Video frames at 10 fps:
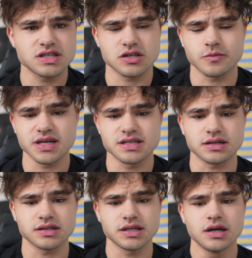So
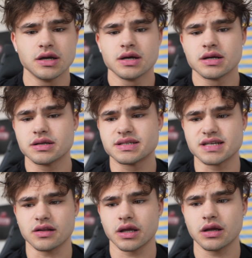basically
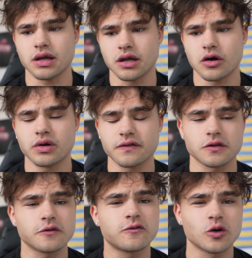selling it and going for
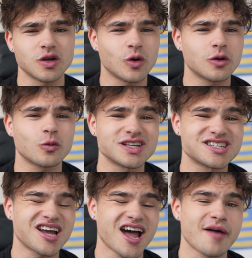the 41,
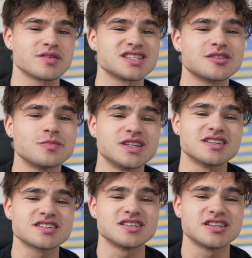which happens to be
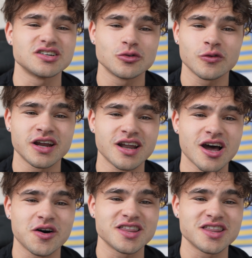discontinued right now.